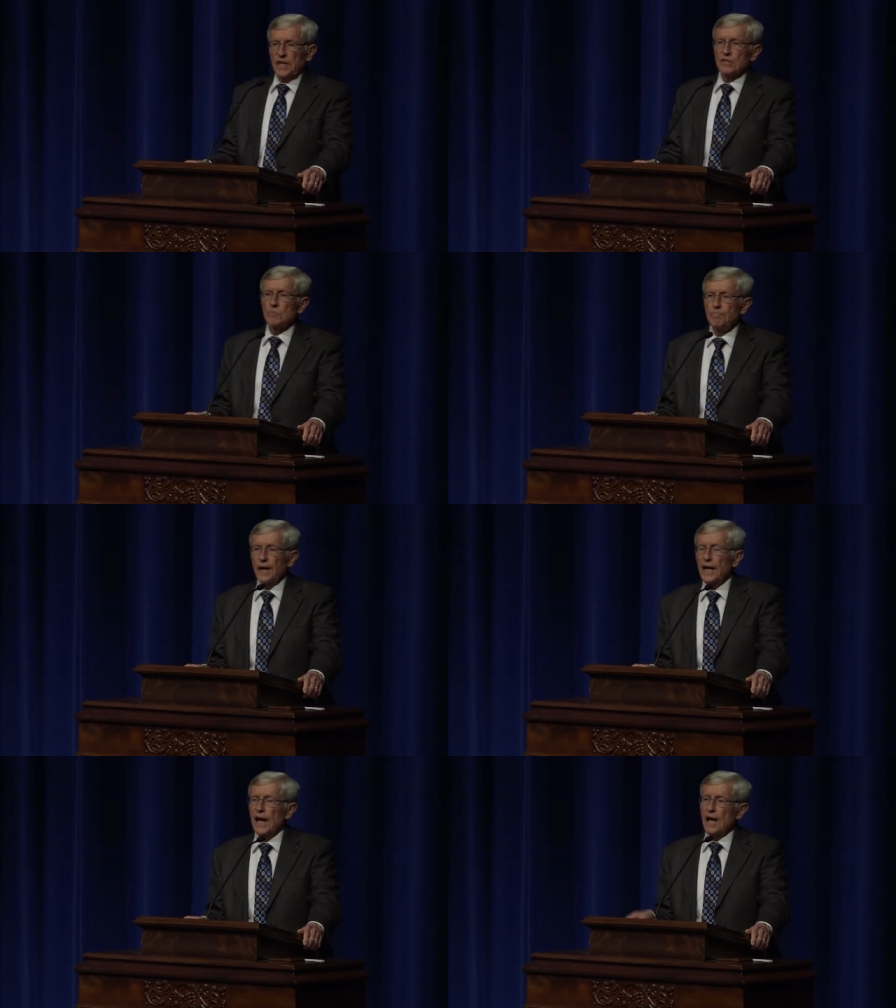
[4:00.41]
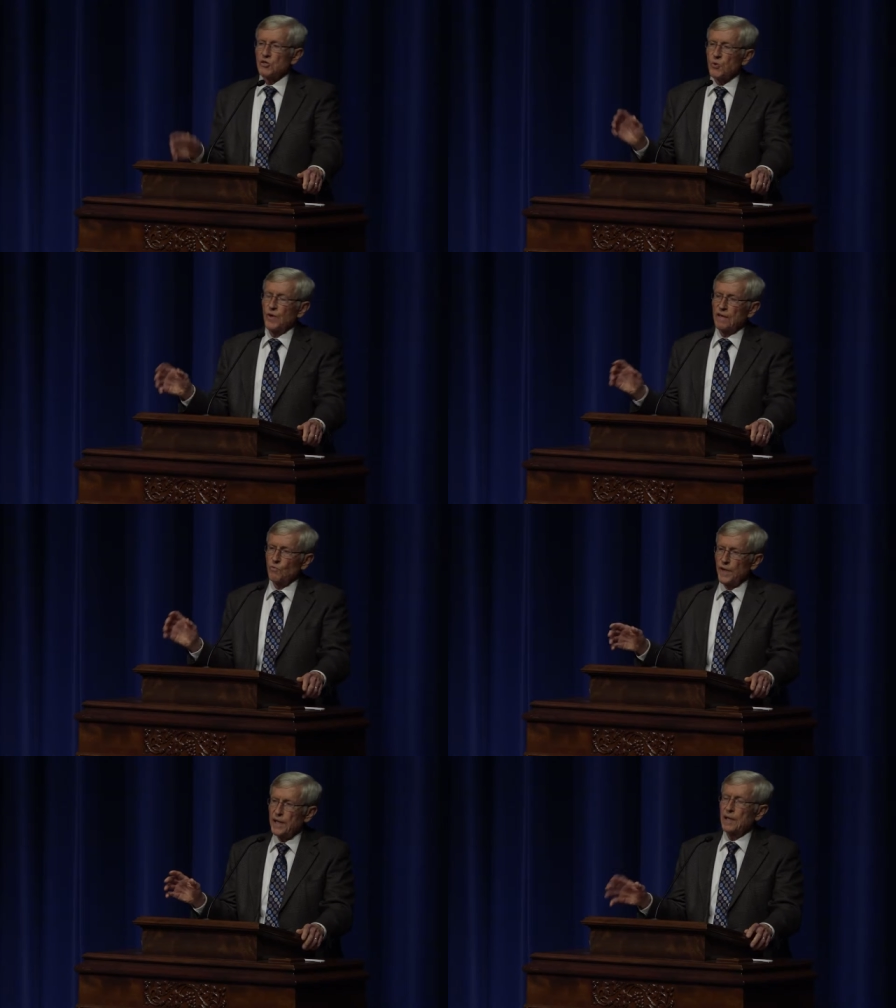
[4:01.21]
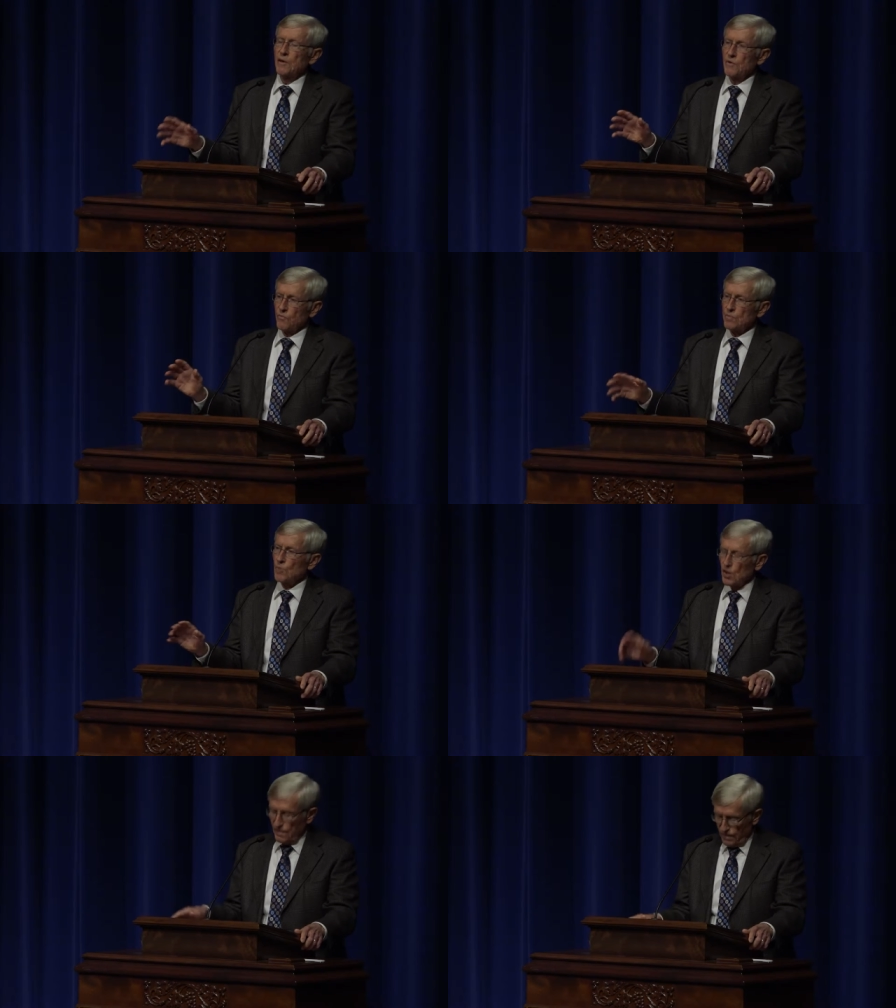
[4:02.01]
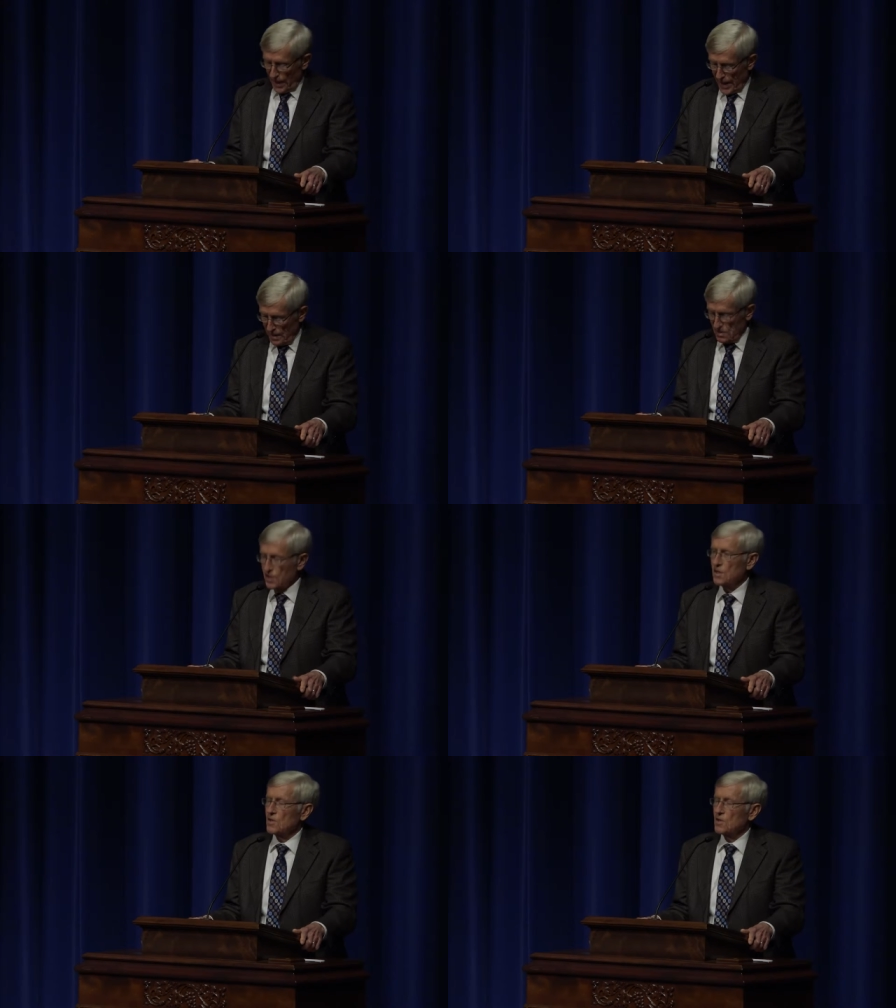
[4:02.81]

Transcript: as big as when we removed land